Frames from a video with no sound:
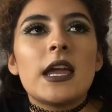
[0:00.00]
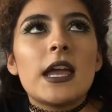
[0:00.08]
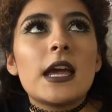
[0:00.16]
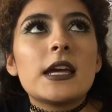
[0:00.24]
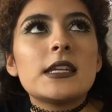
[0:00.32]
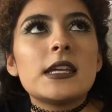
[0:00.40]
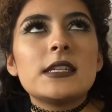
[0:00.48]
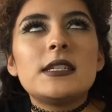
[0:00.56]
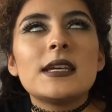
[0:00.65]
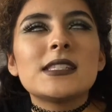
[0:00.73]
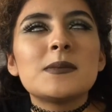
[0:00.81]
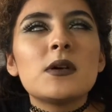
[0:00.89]
And it
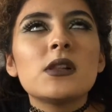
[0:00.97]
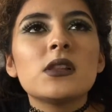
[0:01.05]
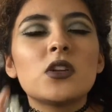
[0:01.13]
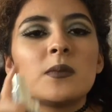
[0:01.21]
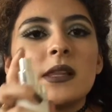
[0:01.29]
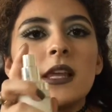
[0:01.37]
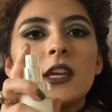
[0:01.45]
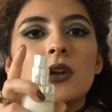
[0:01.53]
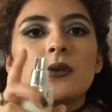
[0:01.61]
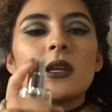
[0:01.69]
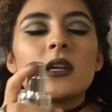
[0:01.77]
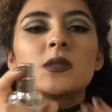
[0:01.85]
does smell a little bit like
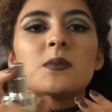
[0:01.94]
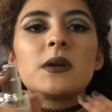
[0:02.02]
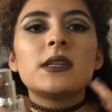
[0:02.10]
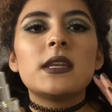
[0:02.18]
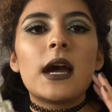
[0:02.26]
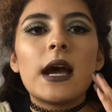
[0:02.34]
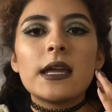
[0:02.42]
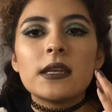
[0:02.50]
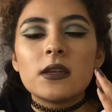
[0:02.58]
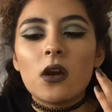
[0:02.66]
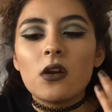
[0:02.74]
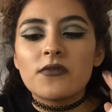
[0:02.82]
coconuts, but not
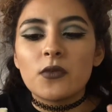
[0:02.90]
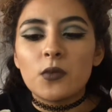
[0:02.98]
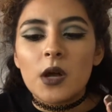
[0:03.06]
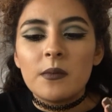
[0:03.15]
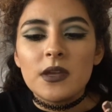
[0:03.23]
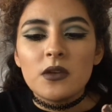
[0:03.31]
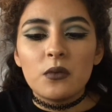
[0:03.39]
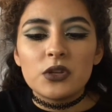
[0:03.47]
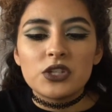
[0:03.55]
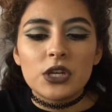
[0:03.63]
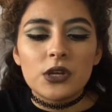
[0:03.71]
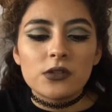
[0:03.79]
overwhelming,
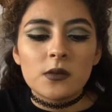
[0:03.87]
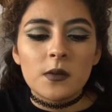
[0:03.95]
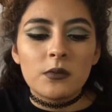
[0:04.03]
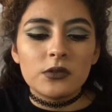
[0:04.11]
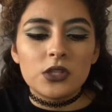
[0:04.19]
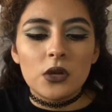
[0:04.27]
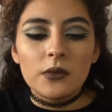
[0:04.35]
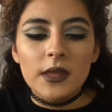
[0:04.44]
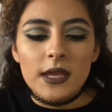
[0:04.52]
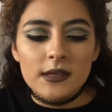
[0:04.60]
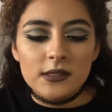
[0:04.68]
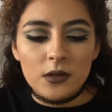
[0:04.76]
which I know some people don't
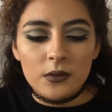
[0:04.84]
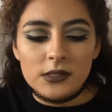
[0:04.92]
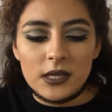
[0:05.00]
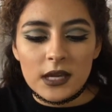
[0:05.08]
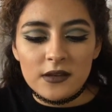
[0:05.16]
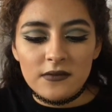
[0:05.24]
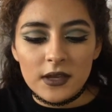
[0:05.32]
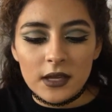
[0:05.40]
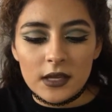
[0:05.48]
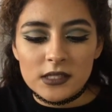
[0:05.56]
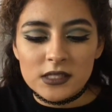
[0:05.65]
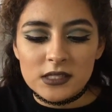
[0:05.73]
like. So it's kind of
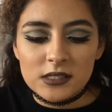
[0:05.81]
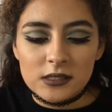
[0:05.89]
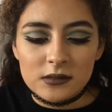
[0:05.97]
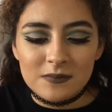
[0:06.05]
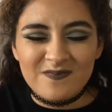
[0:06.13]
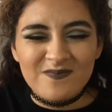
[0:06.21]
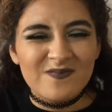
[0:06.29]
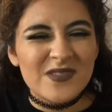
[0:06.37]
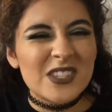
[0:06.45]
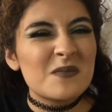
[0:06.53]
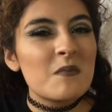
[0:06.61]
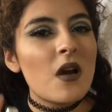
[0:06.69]
like a
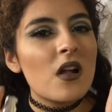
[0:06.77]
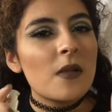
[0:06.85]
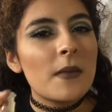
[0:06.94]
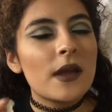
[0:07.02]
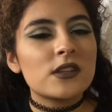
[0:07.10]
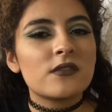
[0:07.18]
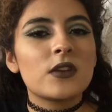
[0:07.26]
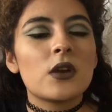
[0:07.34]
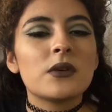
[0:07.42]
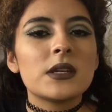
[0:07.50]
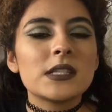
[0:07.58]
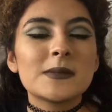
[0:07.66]
small amount of
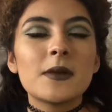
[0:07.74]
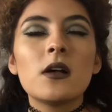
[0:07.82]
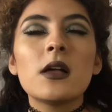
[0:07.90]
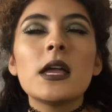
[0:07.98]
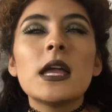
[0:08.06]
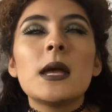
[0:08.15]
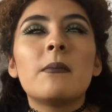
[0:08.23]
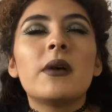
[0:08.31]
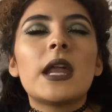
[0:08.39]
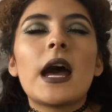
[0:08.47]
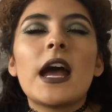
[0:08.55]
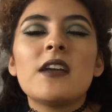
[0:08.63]
coconut smell.
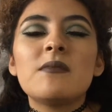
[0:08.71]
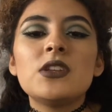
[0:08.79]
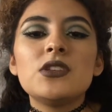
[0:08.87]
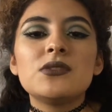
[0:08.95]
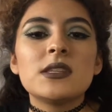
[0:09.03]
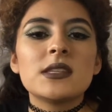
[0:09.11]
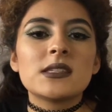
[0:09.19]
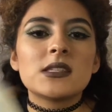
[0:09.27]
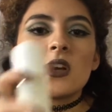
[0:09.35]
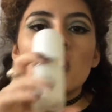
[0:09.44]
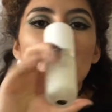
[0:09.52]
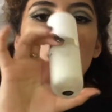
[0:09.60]
But I've been using
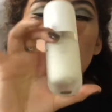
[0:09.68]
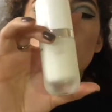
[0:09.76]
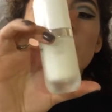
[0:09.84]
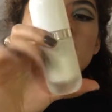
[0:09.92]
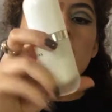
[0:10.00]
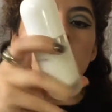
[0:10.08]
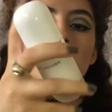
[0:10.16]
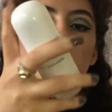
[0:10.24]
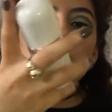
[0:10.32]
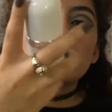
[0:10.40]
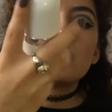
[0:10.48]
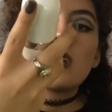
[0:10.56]
this all the time.
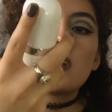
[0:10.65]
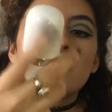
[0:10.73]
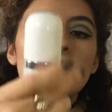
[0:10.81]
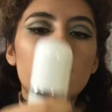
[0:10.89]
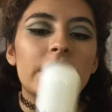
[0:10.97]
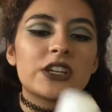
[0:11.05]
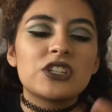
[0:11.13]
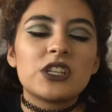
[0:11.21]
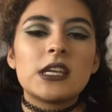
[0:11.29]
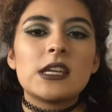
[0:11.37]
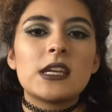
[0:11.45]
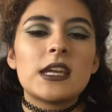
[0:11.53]
I'm almost out of it,
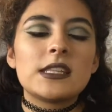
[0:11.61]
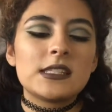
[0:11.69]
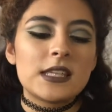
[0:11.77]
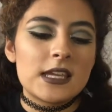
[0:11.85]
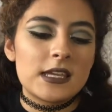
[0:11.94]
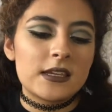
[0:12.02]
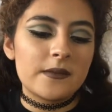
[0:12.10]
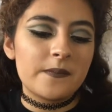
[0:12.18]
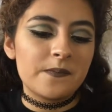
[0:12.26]
actually. It's like